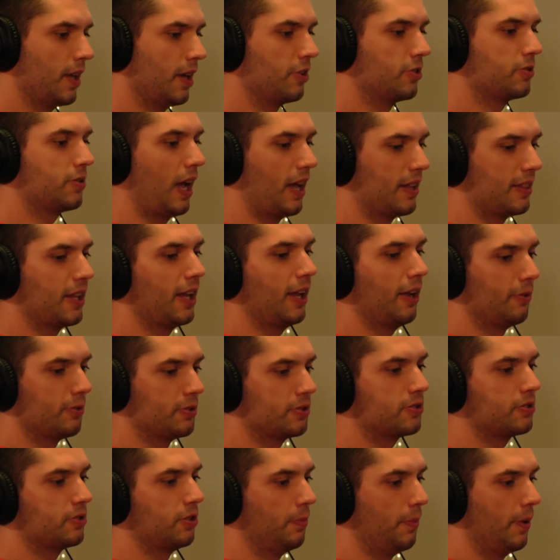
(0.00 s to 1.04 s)
I think it
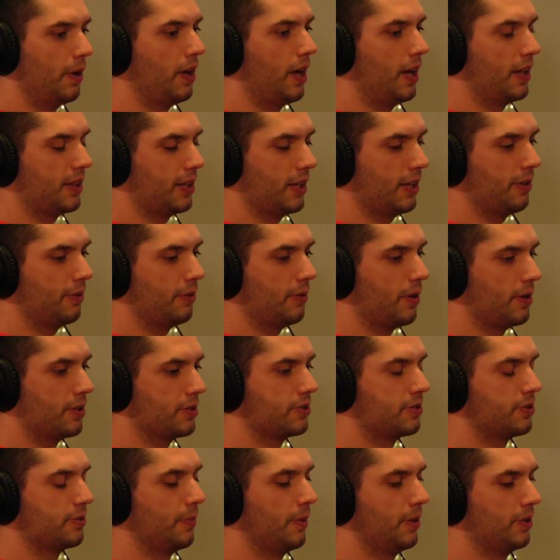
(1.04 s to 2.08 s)
was 2 months. I think it was
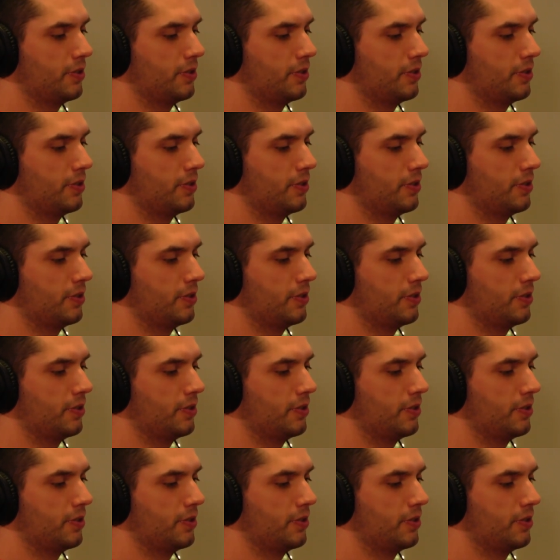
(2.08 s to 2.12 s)
2 months.